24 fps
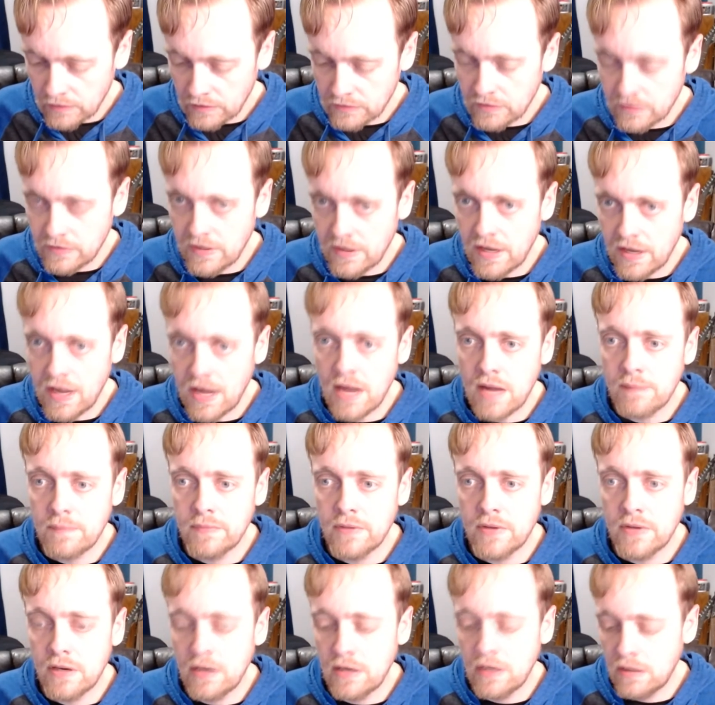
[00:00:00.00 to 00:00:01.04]
so the app
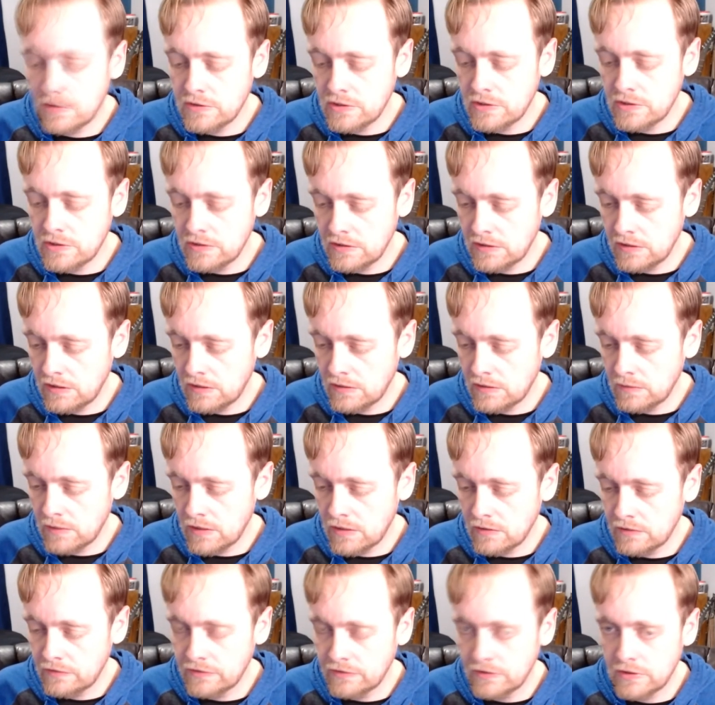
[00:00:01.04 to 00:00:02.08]
that I was using on
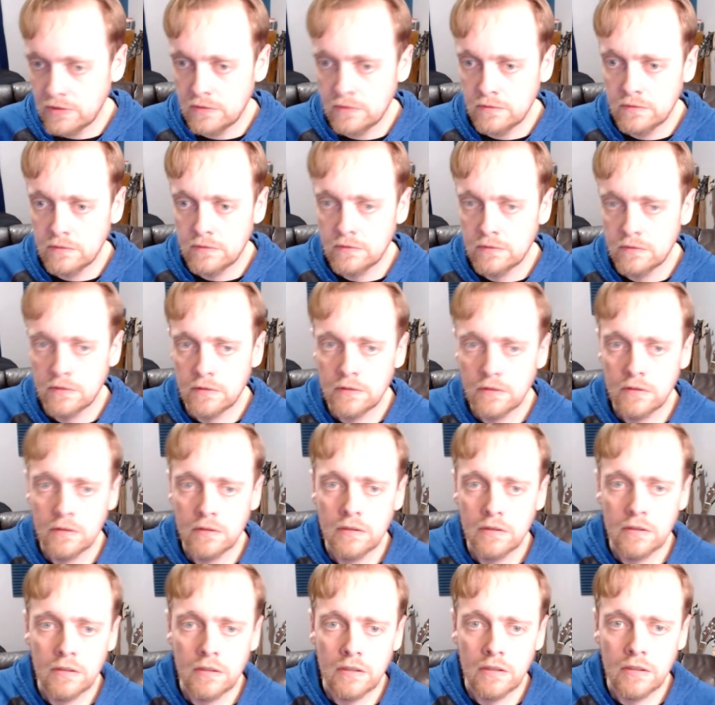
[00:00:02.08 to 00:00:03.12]
Randophone yeah. Hmm.
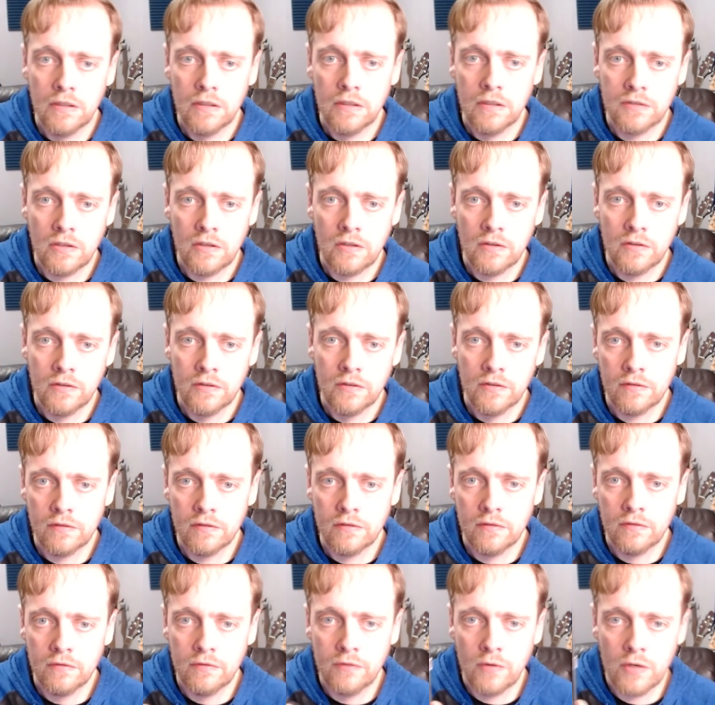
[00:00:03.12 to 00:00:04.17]
is called
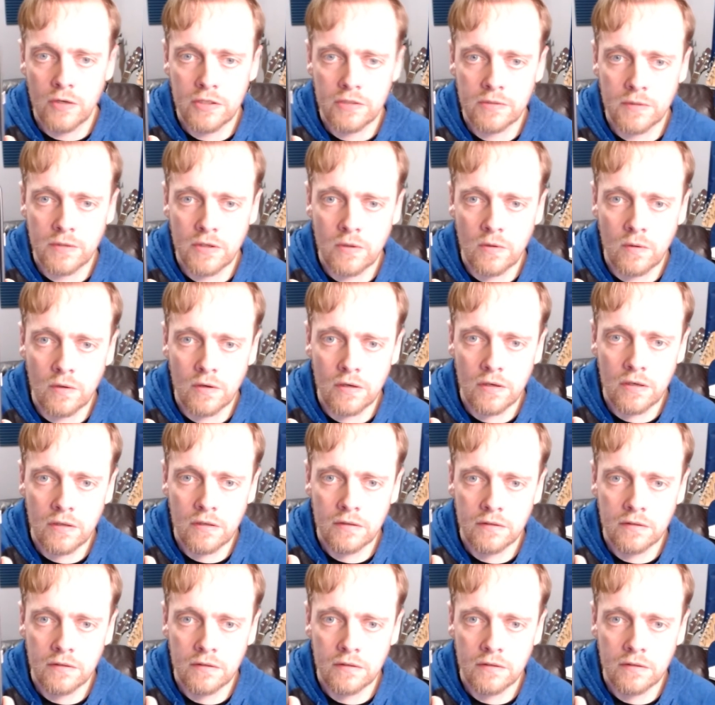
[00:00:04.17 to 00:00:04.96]
Voice Recorder